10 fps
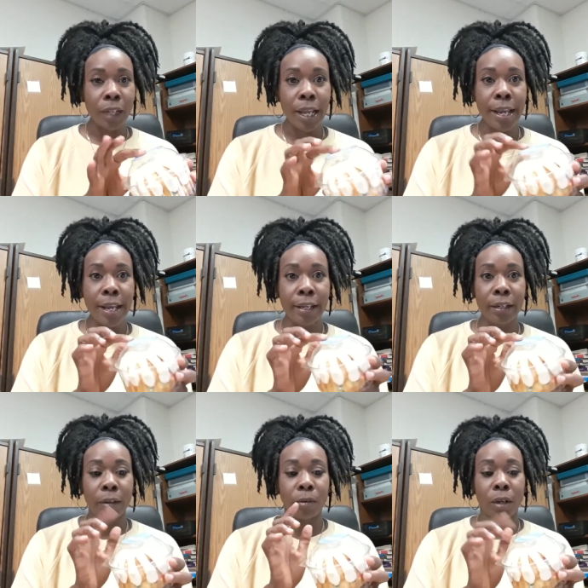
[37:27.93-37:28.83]
And
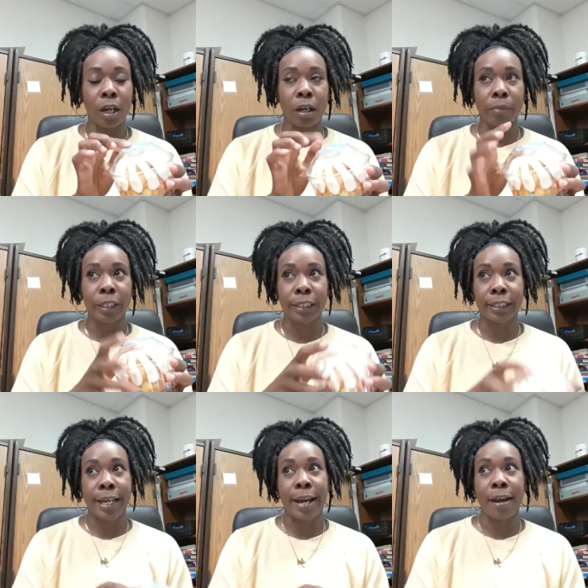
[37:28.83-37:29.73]
um, the
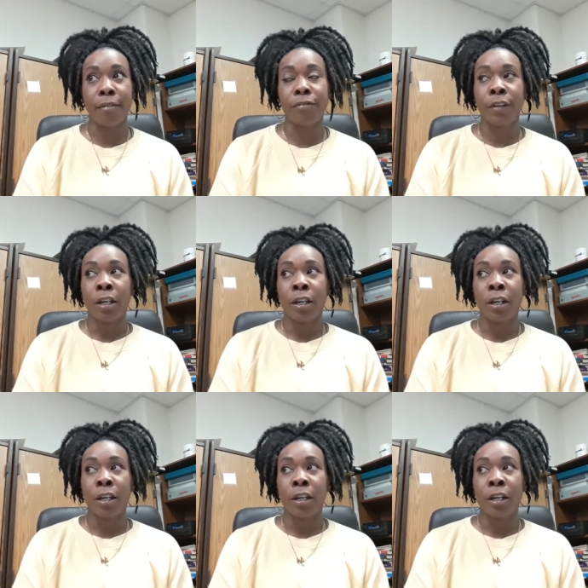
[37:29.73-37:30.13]
staff,